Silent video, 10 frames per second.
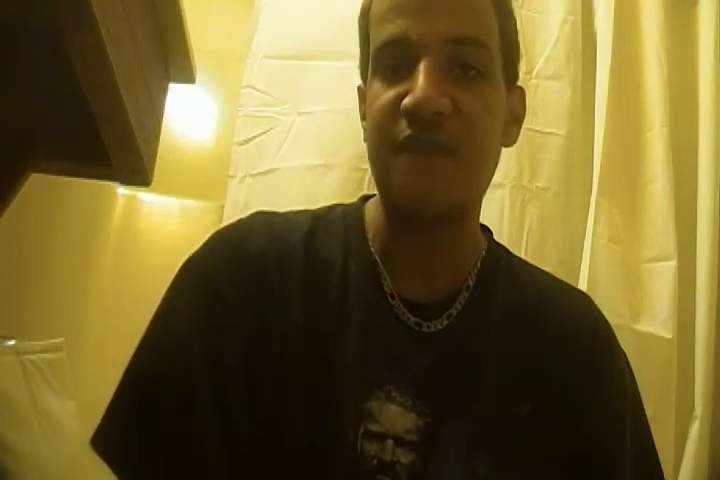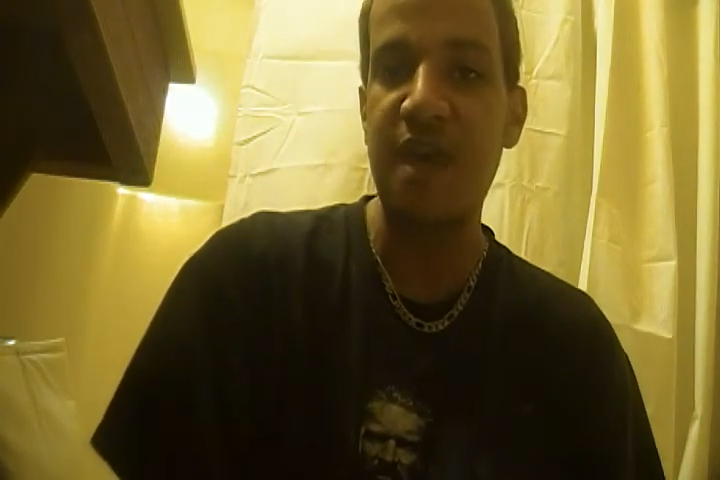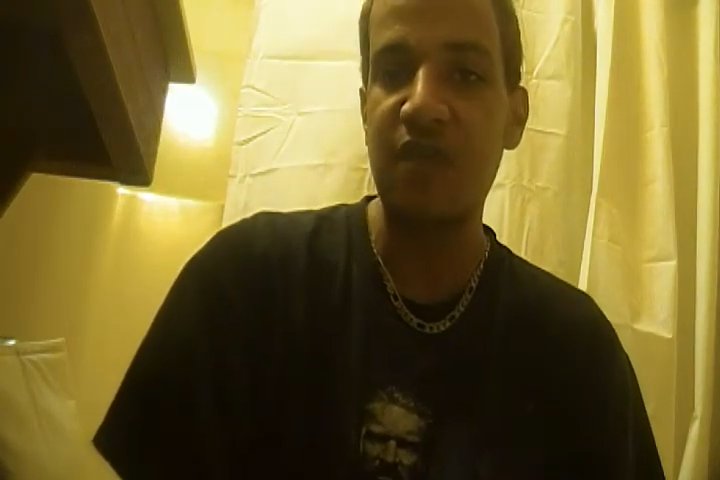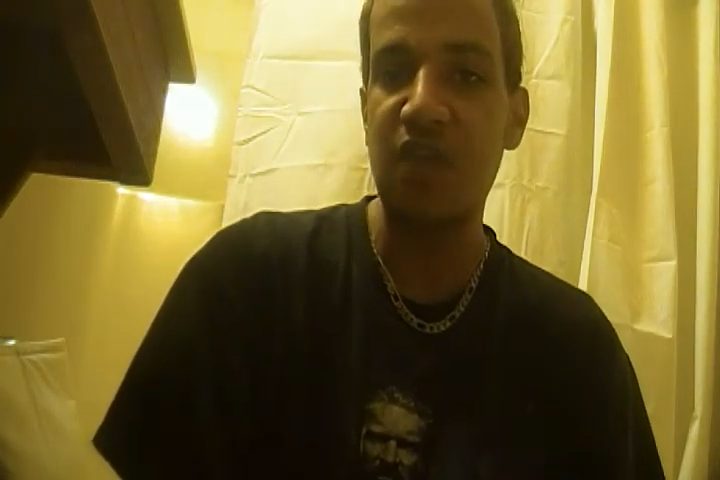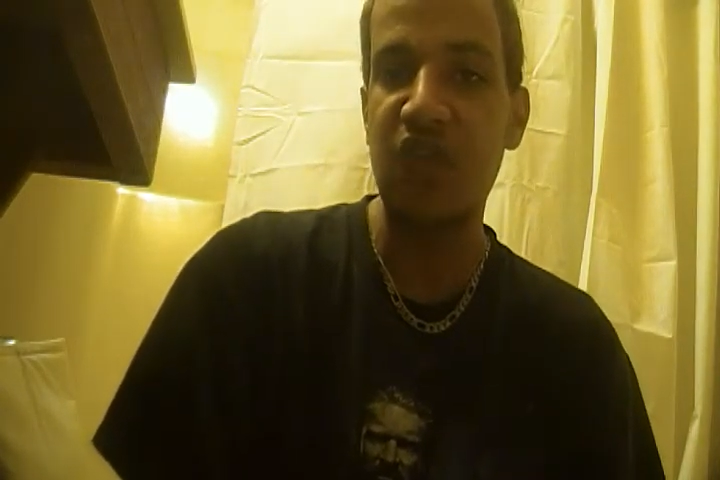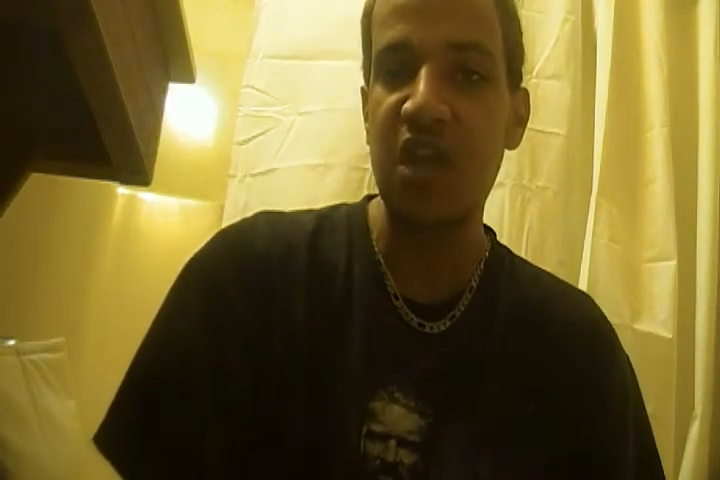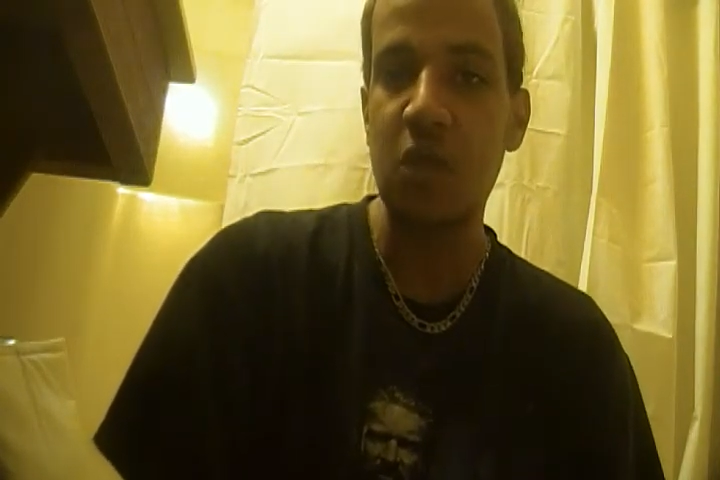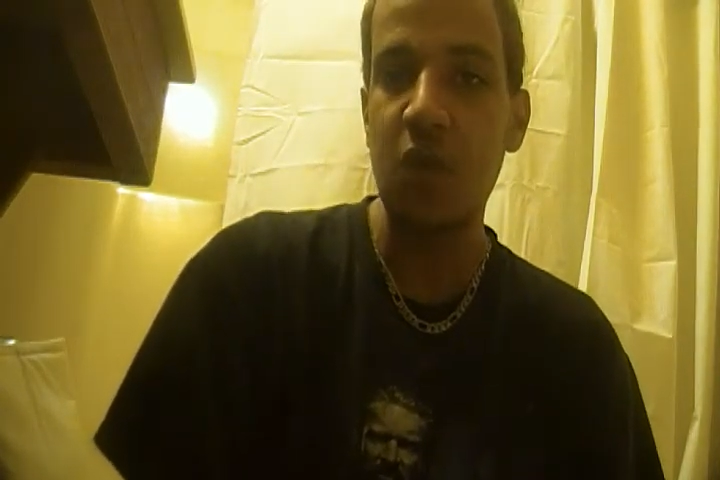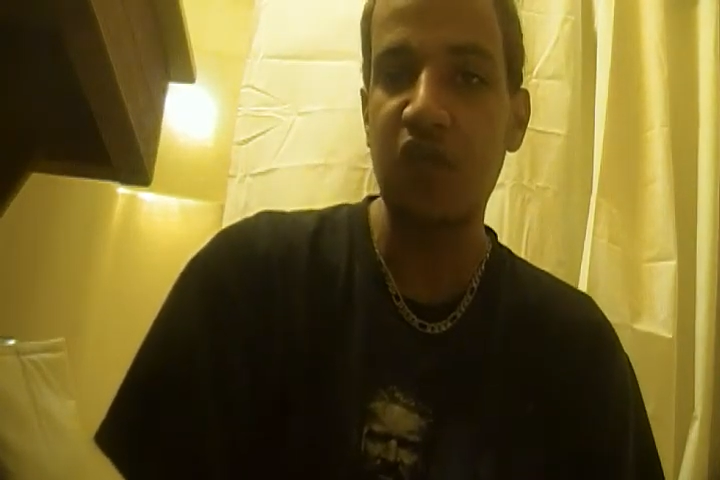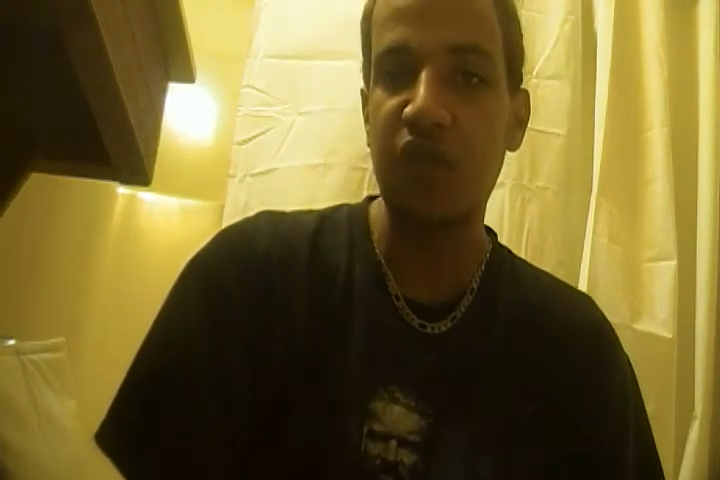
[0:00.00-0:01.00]
favorite
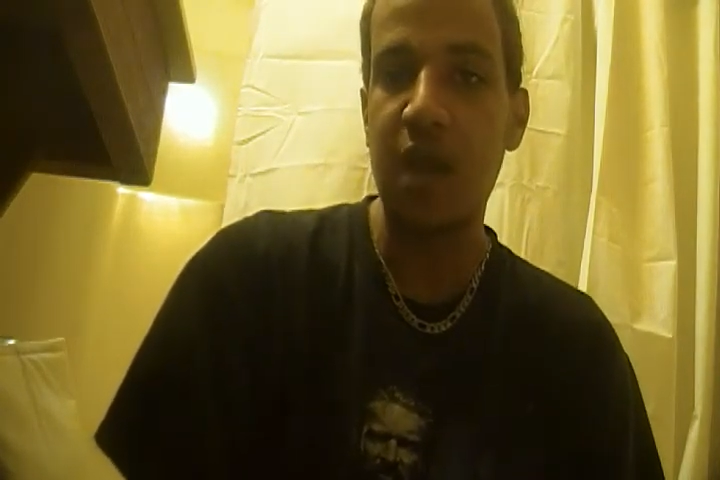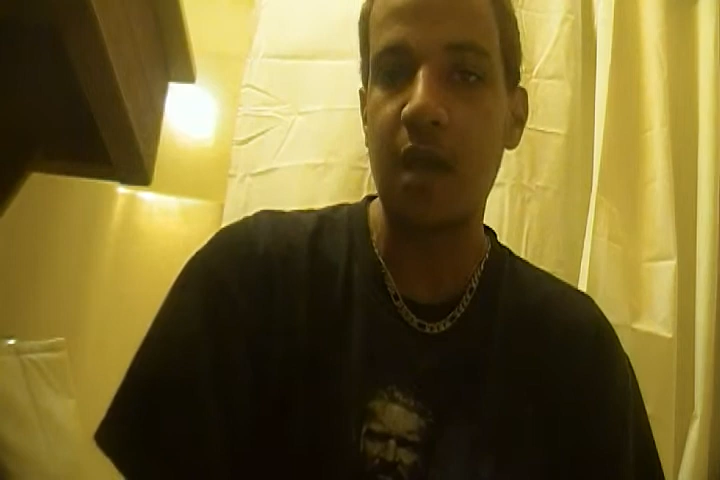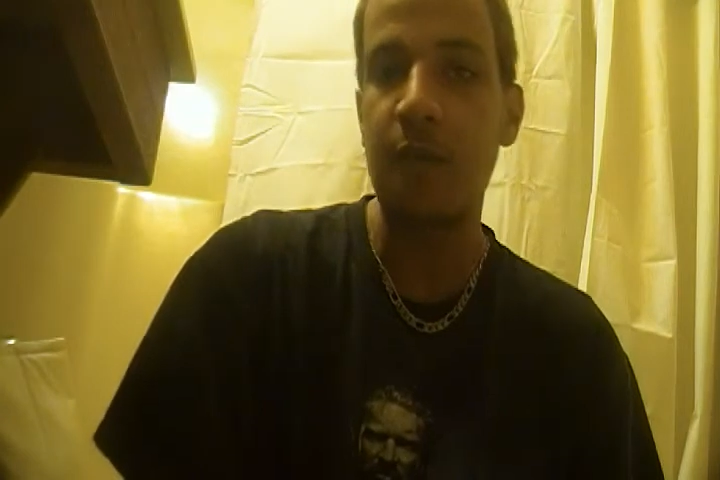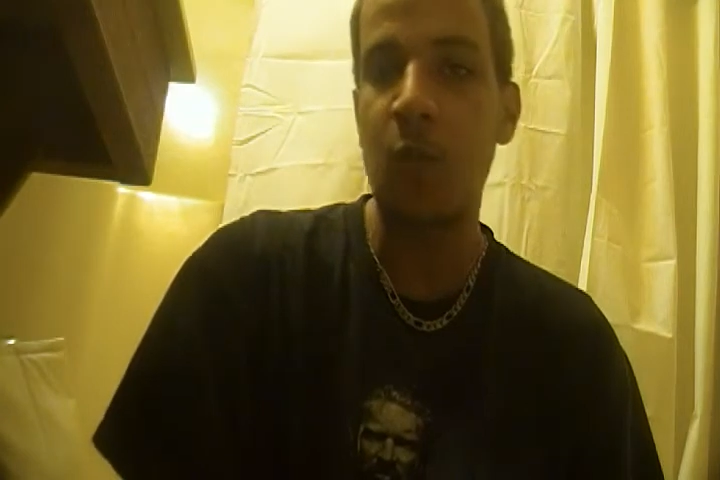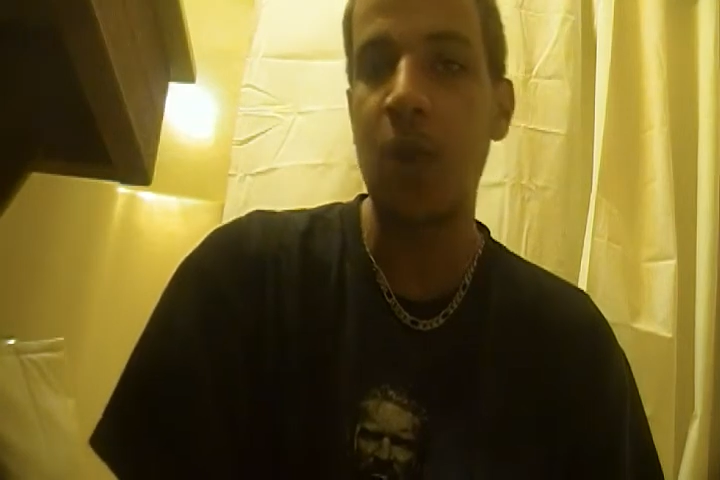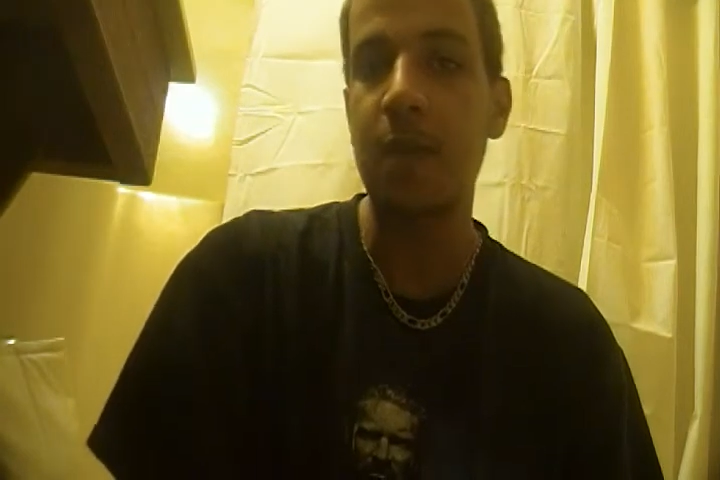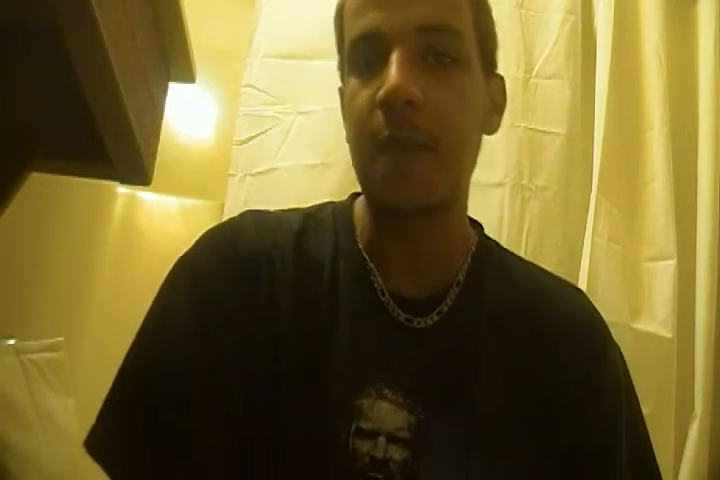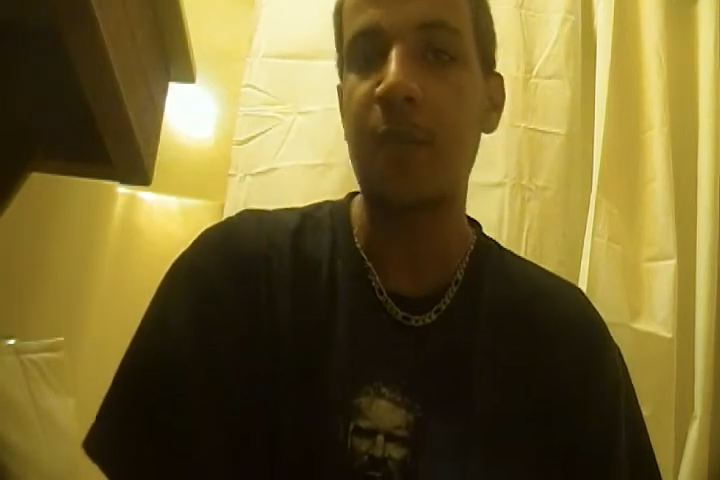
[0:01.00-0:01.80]
sequels from one of my